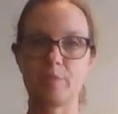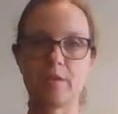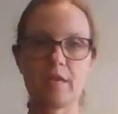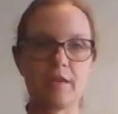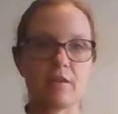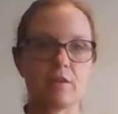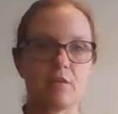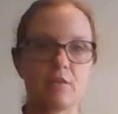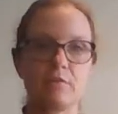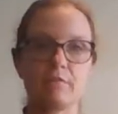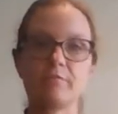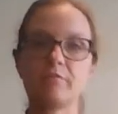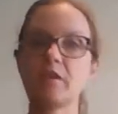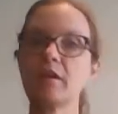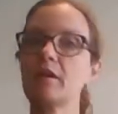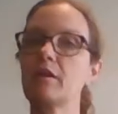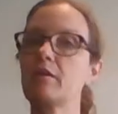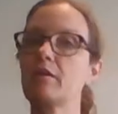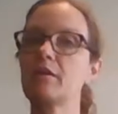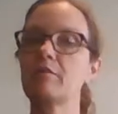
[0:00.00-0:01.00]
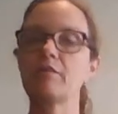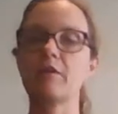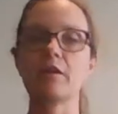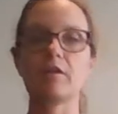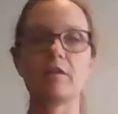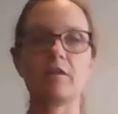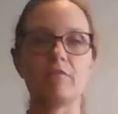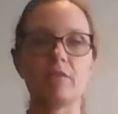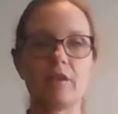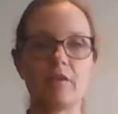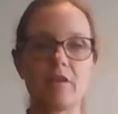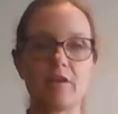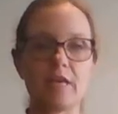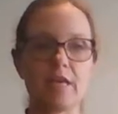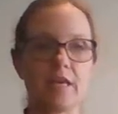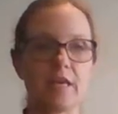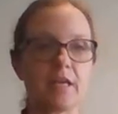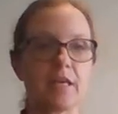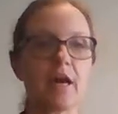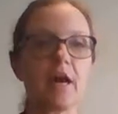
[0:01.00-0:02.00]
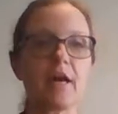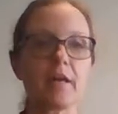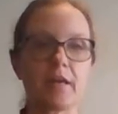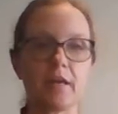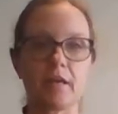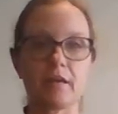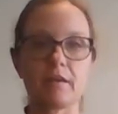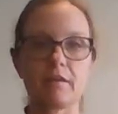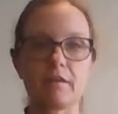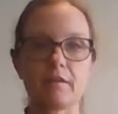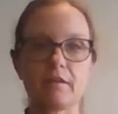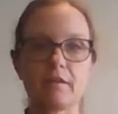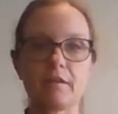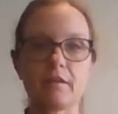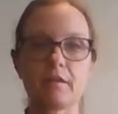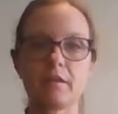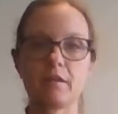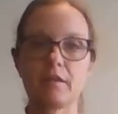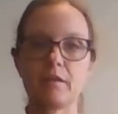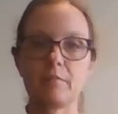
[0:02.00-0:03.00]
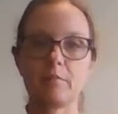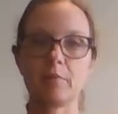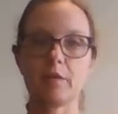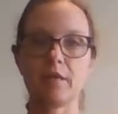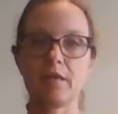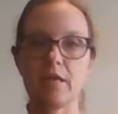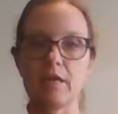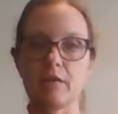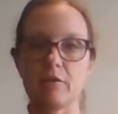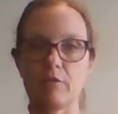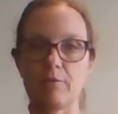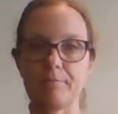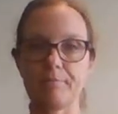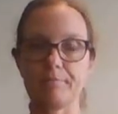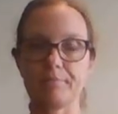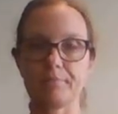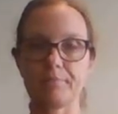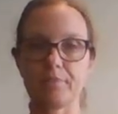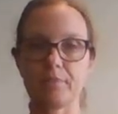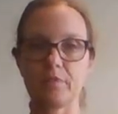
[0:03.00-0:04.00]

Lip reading: Piano. Very, very, very iconic. Piano.